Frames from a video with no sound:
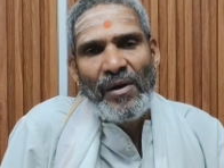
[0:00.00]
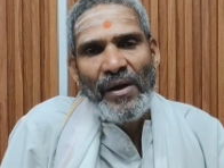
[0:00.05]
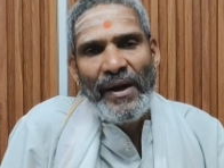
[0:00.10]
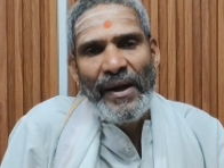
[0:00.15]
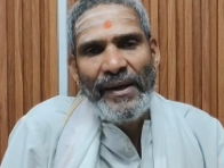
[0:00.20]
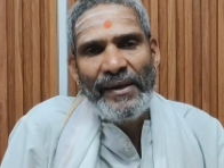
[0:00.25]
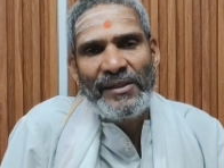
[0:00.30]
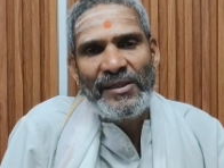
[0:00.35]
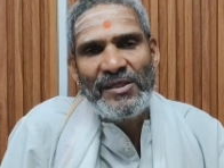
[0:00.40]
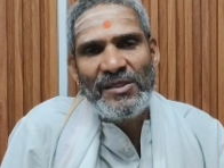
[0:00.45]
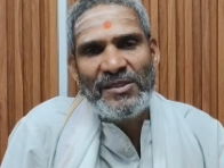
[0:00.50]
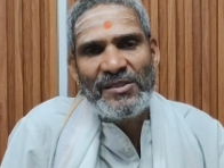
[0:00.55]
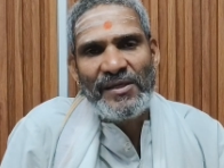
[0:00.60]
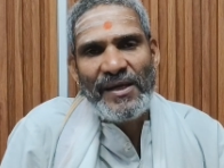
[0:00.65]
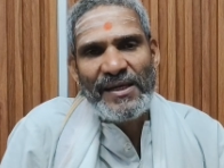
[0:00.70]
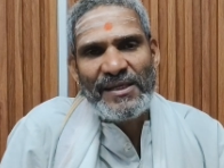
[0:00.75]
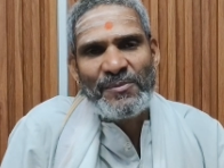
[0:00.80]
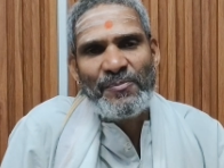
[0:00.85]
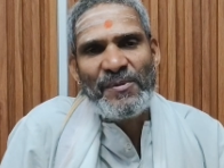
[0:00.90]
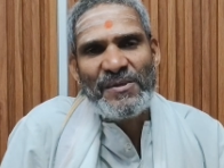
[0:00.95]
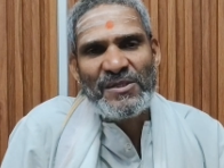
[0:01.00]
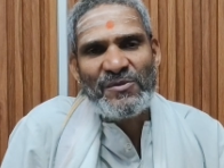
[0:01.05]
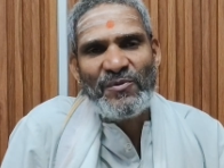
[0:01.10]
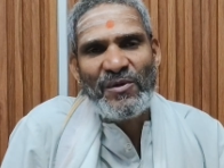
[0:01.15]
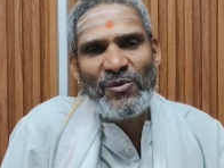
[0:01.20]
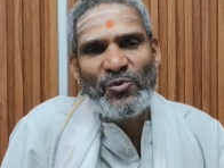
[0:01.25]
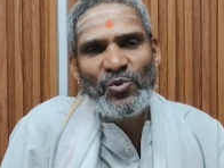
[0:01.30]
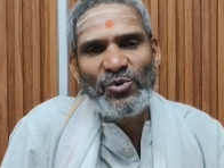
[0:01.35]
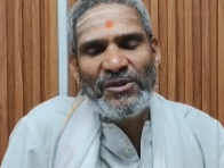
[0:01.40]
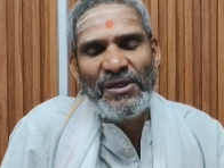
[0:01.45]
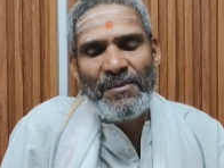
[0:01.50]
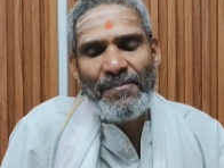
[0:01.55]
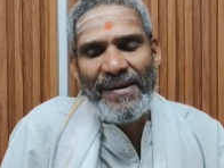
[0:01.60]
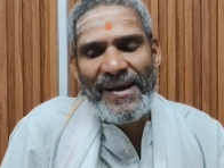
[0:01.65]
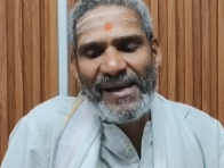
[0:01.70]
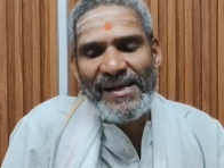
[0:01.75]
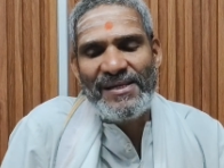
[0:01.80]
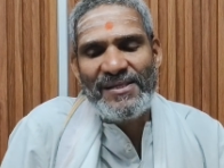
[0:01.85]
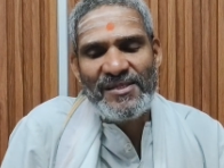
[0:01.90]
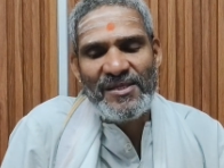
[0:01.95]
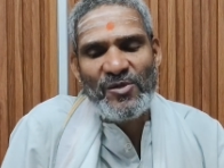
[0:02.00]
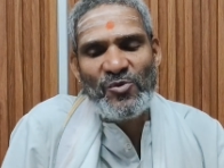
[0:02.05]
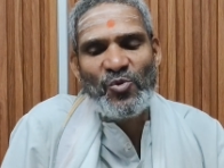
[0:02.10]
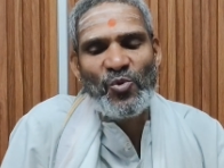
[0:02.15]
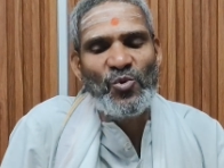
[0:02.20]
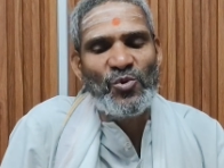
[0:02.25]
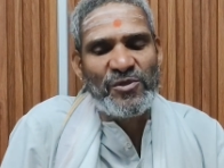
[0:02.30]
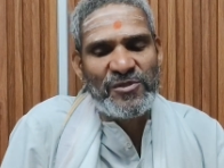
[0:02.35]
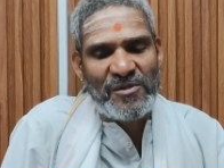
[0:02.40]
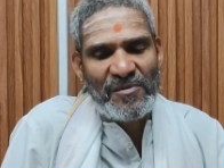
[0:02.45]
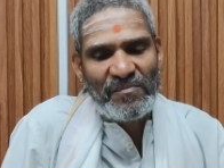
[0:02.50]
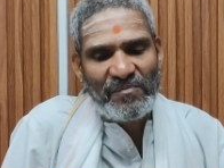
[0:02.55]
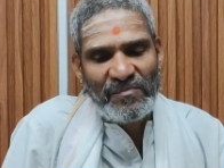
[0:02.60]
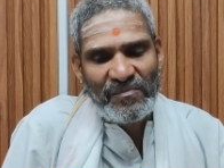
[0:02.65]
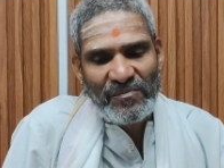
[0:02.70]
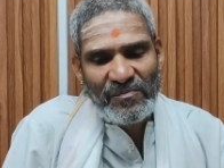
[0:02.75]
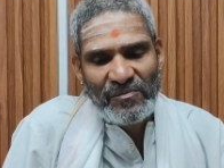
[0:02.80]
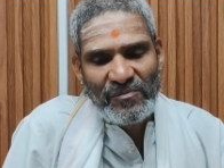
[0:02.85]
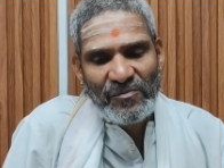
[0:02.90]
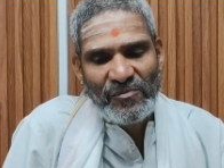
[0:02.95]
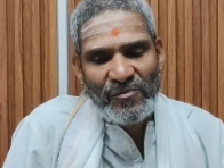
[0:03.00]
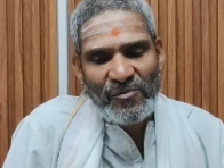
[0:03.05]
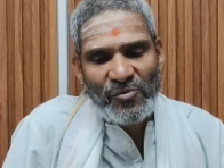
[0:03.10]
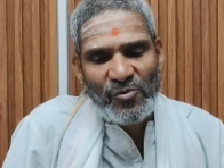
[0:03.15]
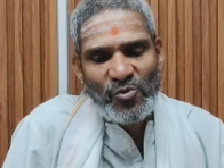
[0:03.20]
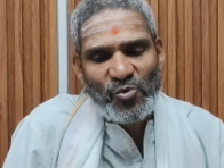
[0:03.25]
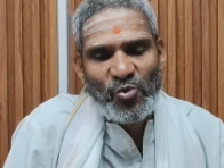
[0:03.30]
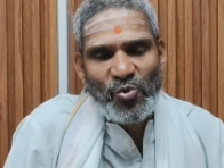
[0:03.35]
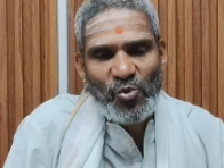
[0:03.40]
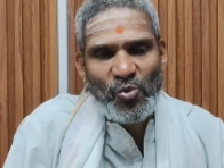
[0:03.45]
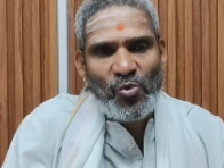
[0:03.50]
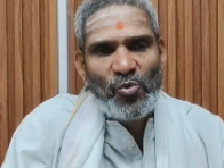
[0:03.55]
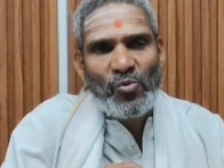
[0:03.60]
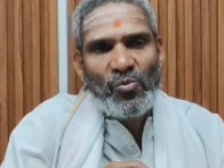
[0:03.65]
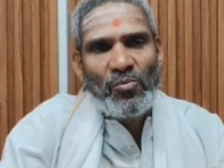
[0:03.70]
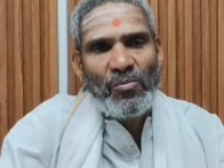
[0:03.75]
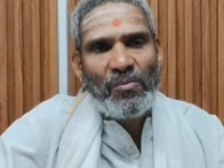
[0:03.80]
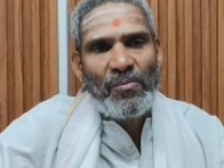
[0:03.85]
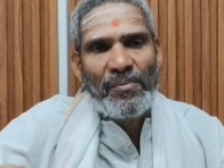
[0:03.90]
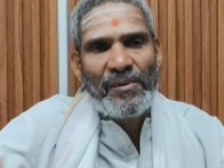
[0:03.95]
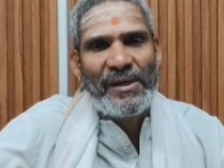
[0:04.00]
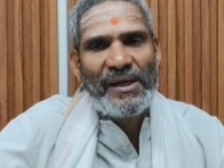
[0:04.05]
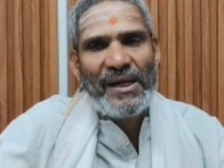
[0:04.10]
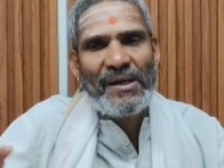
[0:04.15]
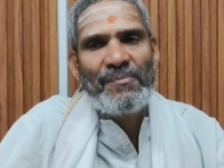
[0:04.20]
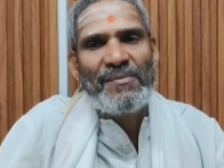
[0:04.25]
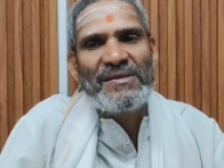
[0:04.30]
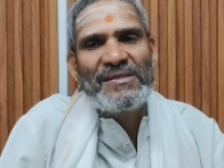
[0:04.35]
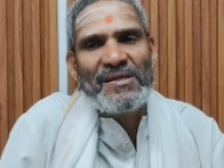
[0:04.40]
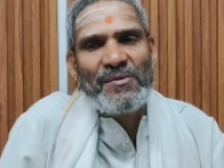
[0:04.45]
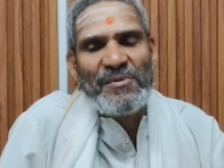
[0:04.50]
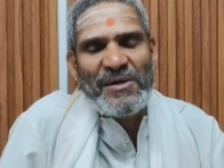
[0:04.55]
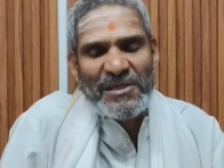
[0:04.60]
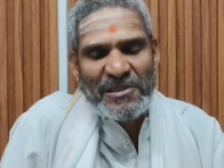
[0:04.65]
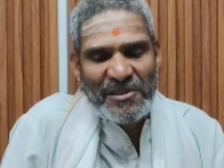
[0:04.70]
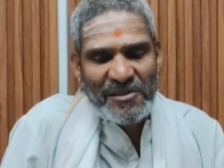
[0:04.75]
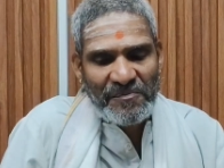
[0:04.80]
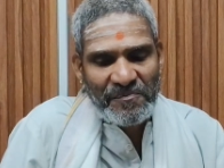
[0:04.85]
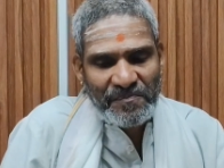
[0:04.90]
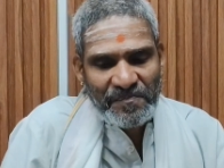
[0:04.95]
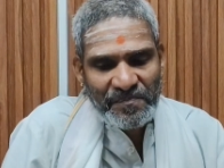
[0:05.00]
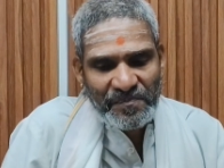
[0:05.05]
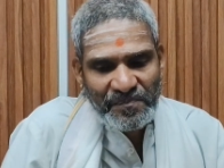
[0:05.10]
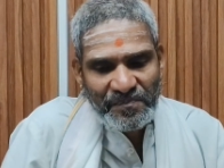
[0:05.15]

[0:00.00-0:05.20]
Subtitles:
and these experts were using balancing tools to take measurements.